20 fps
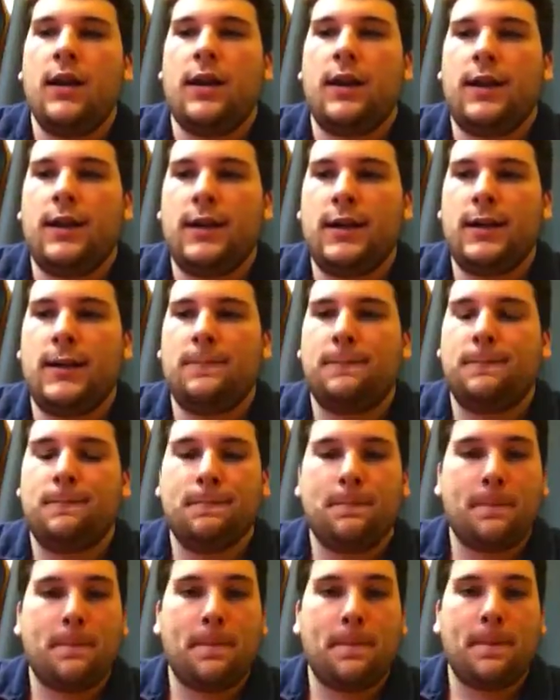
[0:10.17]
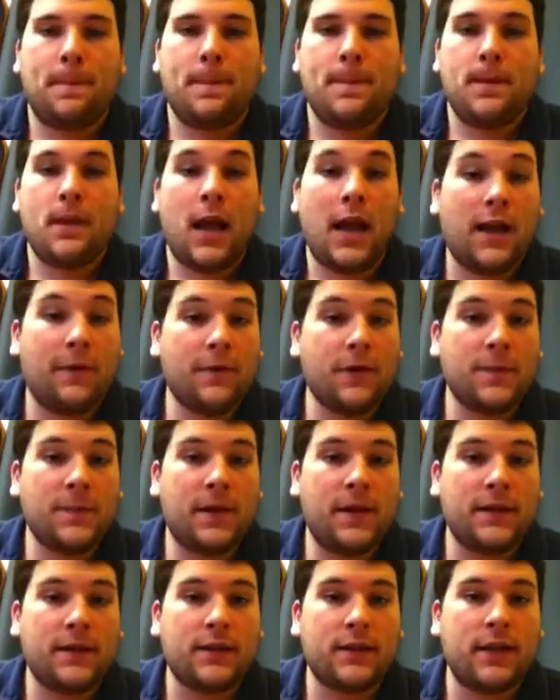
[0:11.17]
I got first
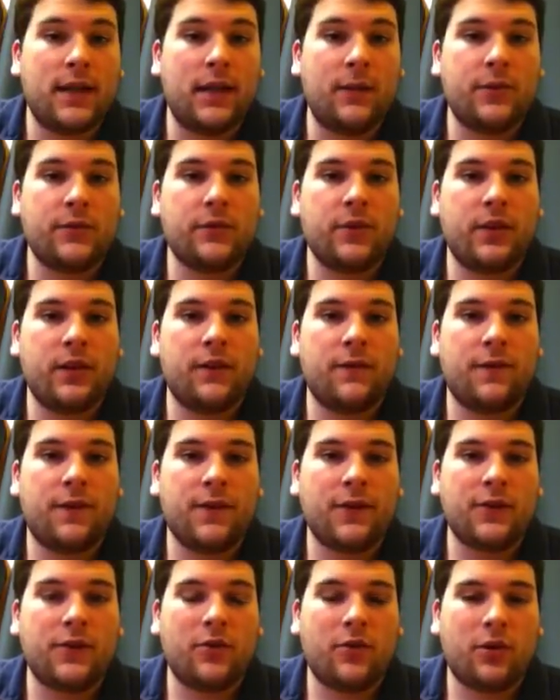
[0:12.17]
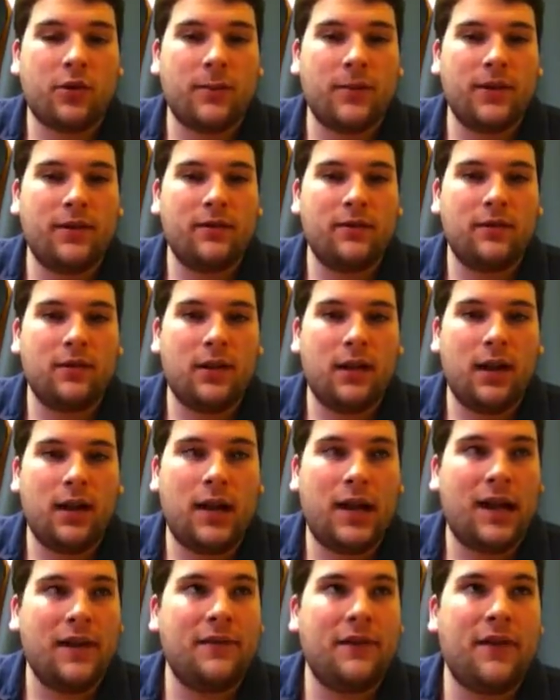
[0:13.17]
place, and it was really the first tournament
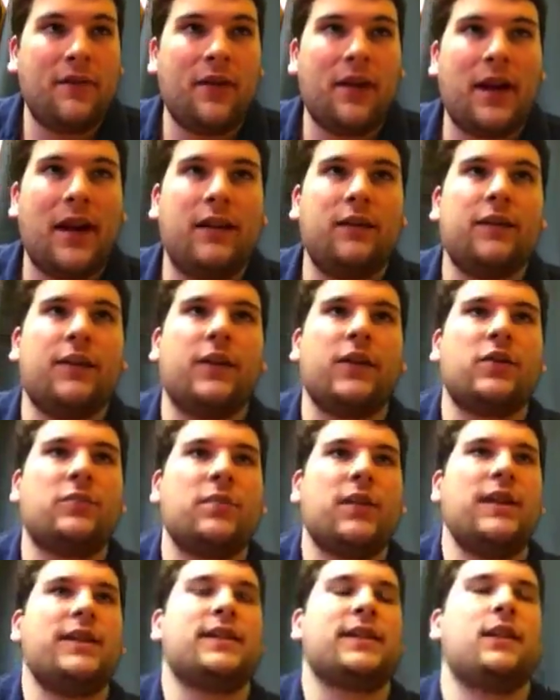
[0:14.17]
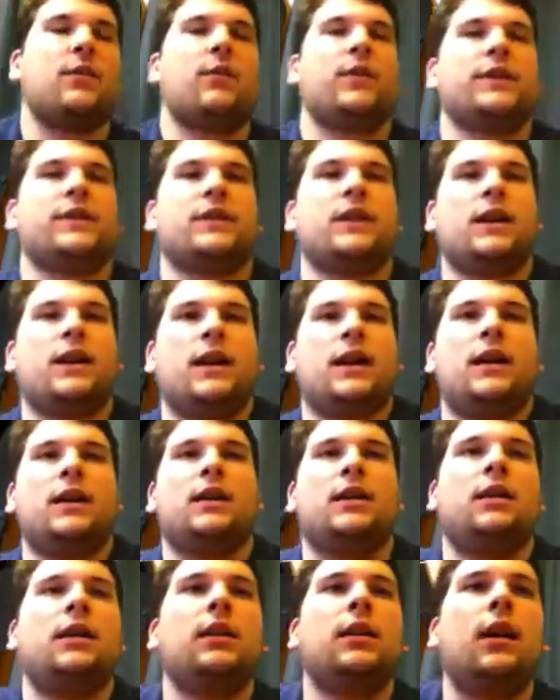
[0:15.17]
I've ever gotten first place that was
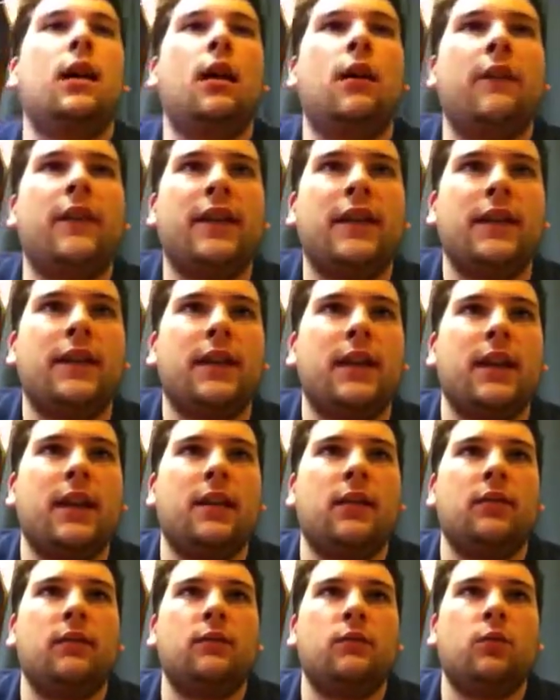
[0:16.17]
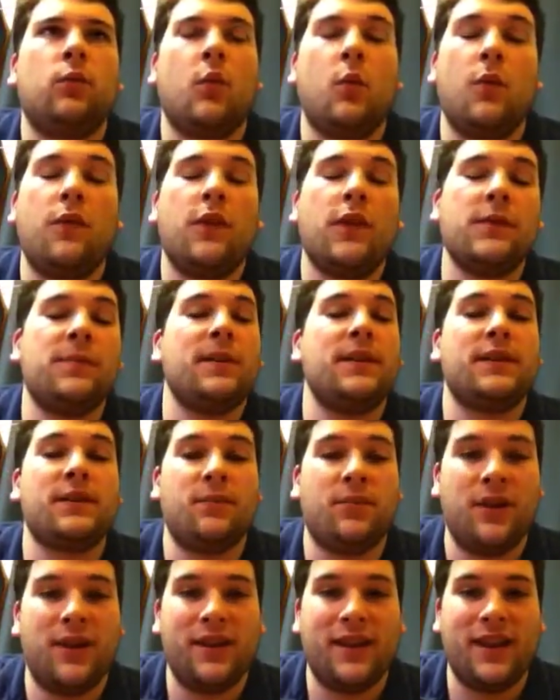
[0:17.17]
of anything. Well, first place at
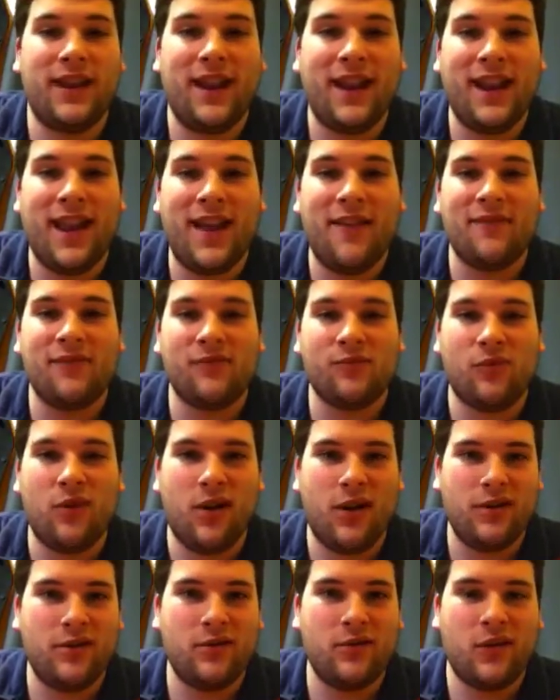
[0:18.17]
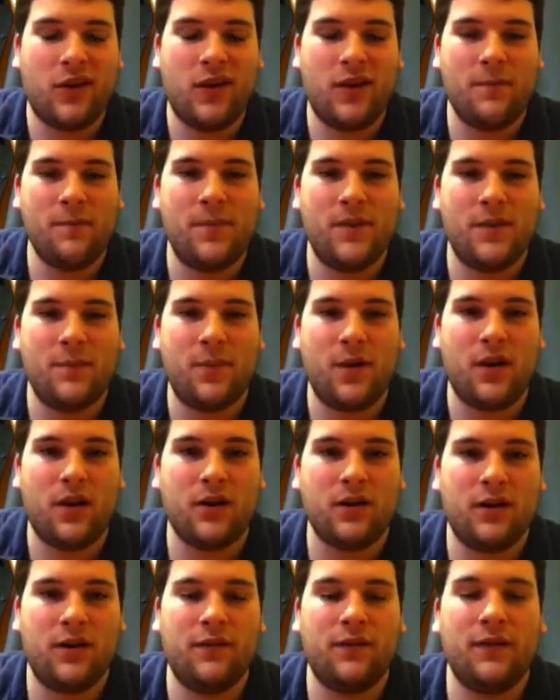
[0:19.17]
one that I haven't run or been a
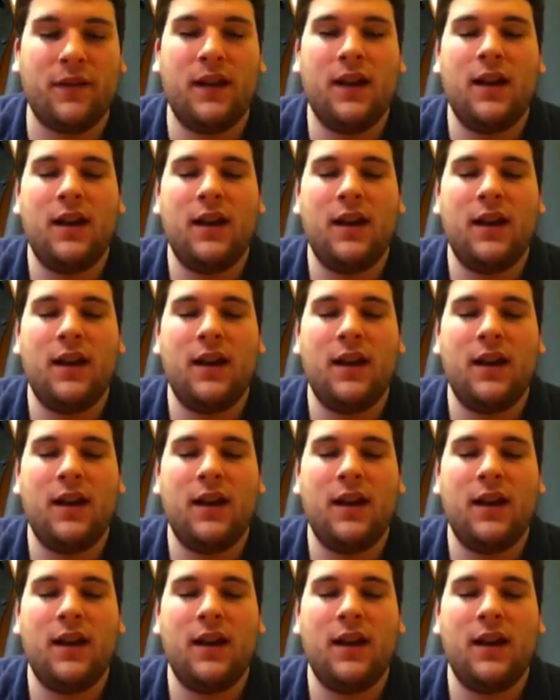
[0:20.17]
part of.